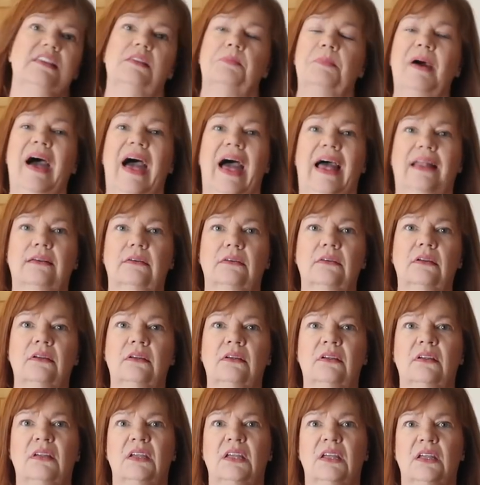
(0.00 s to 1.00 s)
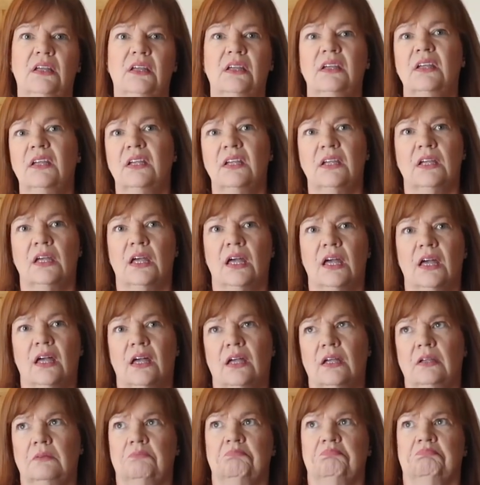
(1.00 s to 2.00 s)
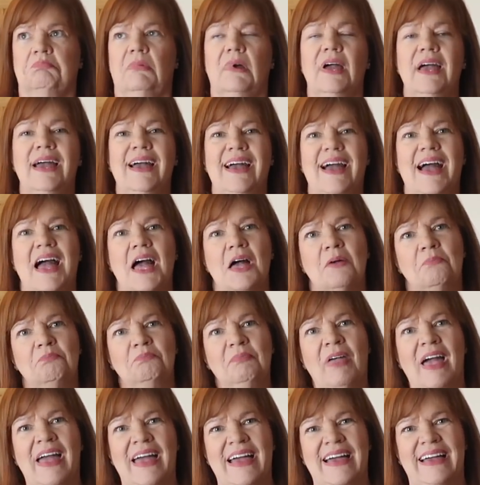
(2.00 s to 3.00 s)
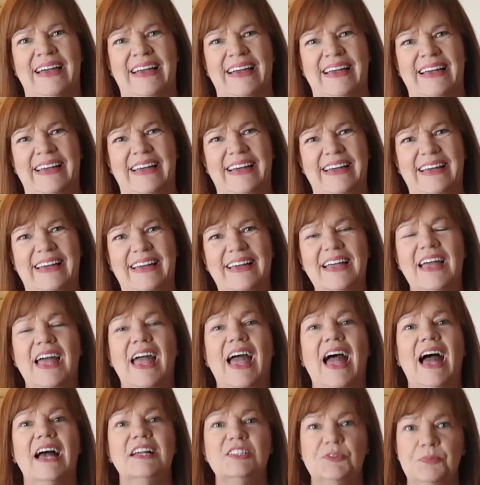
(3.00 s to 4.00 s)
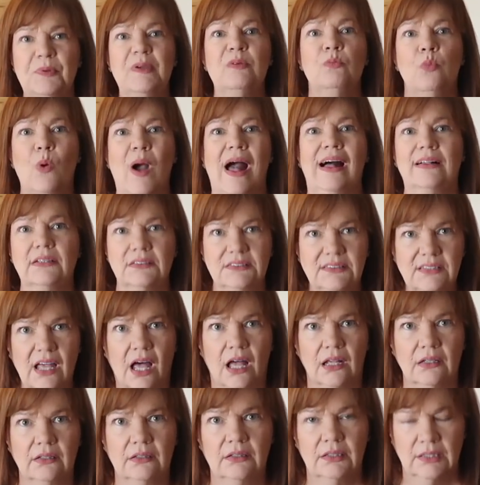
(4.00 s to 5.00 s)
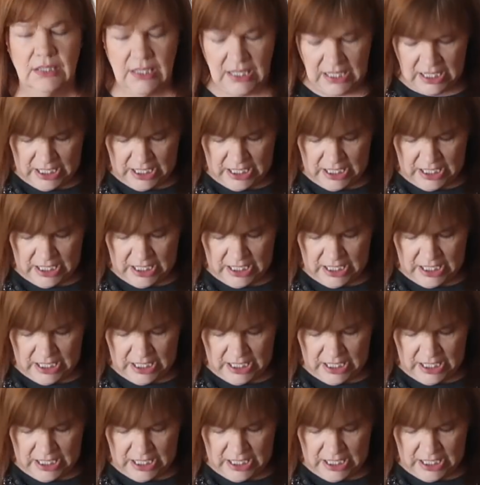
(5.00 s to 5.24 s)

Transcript: the pattern has been well done.